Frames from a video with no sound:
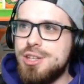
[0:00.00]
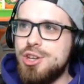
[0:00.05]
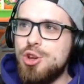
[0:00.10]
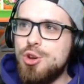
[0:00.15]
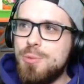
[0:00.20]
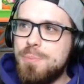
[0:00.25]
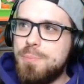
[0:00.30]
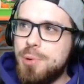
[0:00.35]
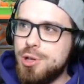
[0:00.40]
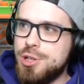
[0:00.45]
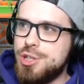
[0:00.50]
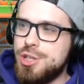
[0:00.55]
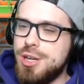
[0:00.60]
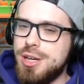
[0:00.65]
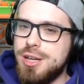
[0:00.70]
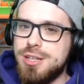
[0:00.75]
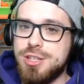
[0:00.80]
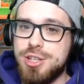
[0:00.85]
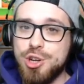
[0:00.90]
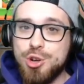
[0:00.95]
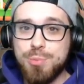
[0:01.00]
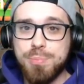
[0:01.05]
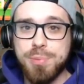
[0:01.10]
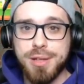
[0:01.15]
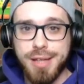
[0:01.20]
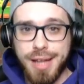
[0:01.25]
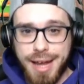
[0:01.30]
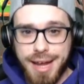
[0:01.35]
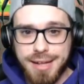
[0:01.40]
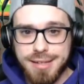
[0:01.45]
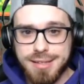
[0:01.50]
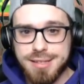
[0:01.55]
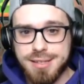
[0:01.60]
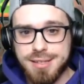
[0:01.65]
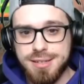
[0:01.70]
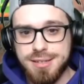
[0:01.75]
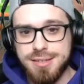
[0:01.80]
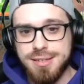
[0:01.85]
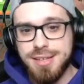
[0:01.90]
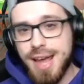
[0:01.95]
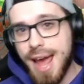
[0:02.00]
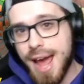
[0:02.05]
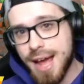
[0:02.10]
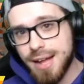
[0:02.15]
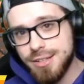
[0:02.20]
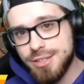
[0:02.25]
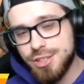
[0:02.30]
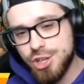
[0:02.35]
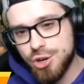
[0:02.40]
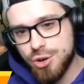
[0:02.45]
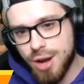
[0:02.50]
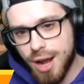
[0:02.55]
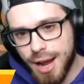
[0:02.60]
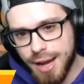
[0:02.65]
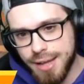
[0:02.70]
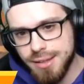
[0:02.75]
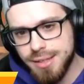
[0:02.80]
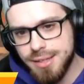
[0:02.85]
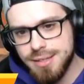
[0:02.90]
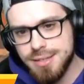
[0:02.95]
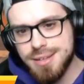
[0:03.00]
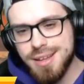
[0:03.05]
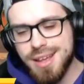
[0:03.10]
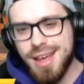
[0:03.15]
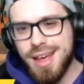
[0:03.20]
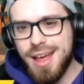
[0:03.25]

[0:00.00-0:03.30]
new bushes, new plants to add to your island.